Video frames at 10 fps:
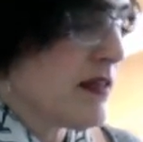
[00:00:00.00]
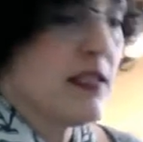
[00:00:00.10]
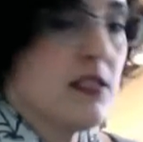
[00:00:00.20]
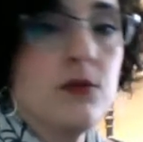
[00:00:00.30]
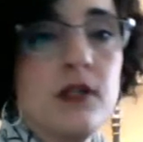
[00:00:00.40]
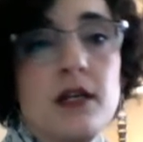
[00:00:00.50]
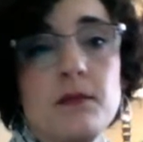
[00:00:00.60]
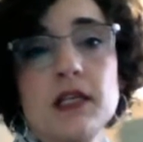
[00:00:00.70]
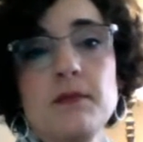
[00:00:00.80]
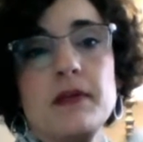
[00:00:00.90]
This one I am
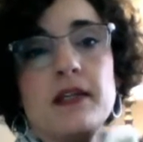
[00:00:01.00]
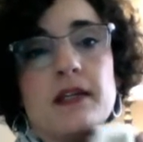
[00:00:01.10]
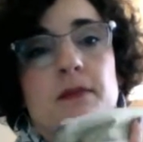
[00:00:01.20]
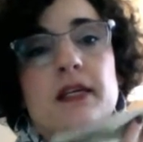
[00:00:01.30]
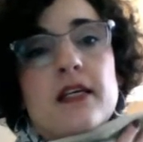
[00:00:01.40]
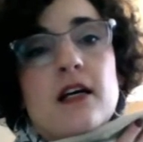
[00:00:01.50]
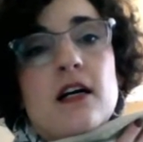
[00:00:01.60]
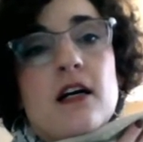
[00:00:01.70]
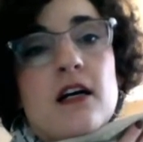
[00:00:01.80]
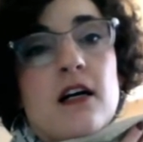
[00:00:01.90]
keeping
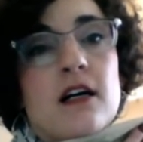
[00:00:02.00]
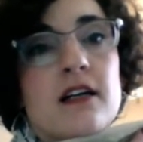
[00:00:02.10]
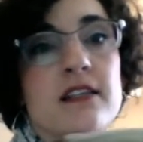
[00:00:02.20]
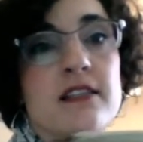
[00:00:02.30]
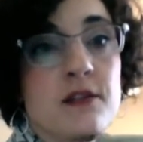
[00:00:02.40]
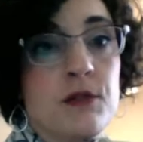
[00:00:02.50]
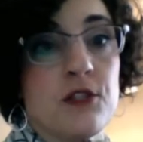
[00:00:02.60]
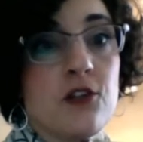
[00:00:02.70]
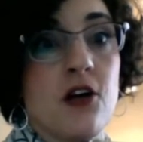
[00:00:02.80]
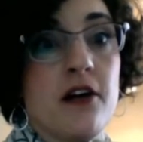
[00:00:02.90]
because there was
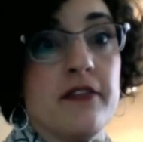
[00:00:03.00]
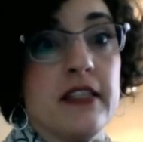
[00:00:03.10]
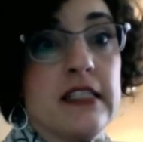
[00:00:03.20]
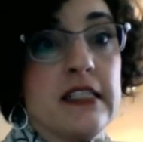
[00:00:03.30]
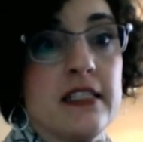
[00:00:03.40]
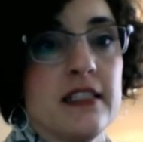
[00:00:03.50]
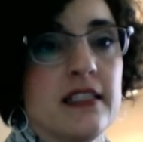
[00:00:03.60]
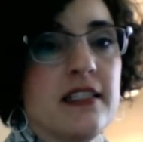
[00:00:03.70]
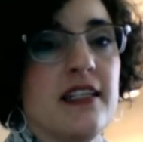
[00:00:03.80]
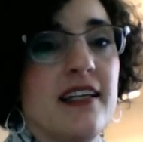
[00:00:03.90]
a coffee incident
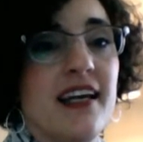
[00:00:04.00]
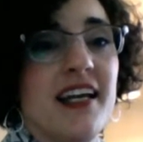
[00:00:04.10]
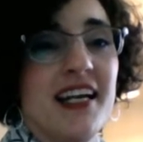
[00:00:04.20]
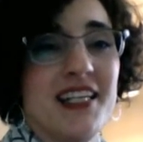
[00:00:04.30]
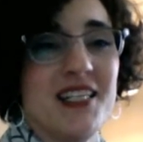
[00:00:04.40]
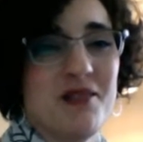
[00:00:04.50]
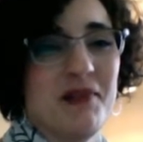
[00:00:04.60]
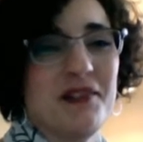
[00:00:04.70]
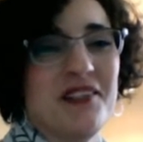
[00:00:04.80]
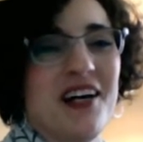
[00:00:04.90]
and I
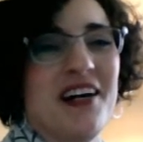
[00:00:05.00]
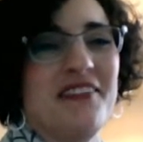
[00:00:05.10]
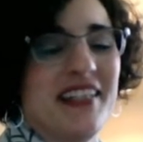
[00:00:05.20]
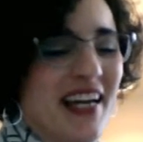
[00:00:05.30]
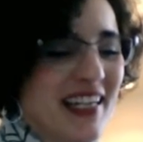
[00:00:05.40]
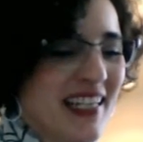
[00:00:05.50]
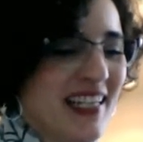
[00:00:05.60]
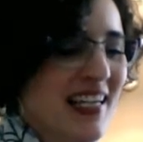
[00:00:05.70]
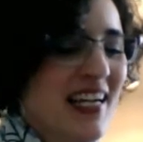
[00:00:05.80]
spilled coffee on it.